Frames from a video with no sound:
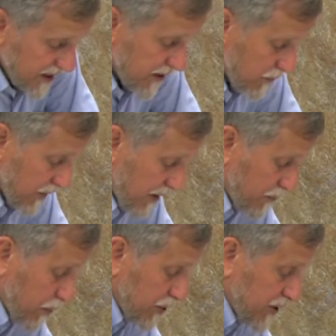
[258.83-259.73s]
then when I
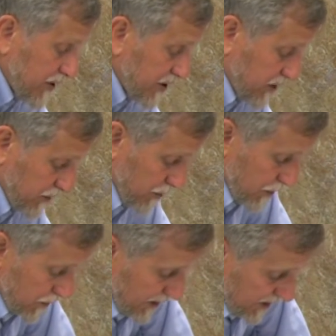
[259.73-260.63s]
push this
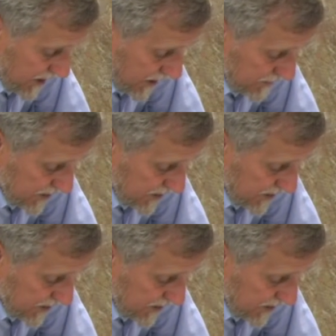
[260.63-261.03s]
through, I'm